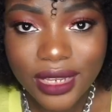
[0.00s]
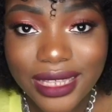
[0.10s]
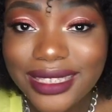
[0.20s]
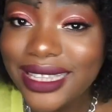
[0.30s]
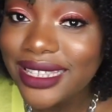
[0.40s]

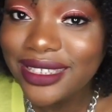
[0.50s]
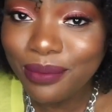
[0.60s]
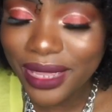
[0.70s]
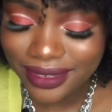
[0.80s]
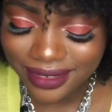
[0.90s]
88
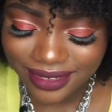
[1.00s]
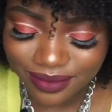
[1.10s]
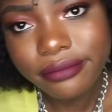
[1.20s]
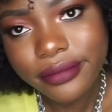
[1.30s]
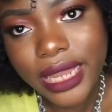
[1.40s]
pence
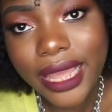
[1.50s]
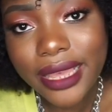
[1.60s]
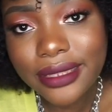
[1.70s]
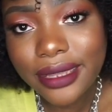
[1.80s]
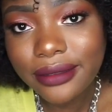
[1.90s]
like
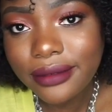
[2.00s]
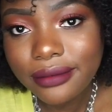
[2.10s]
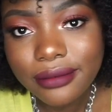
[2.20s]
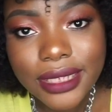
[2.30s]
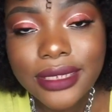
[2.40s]
i said
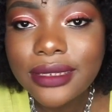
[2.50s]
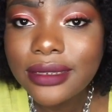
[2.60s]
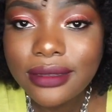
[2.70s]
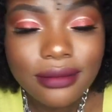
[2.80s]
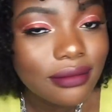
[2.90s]
this
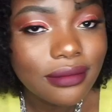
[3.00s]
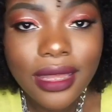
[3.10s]
is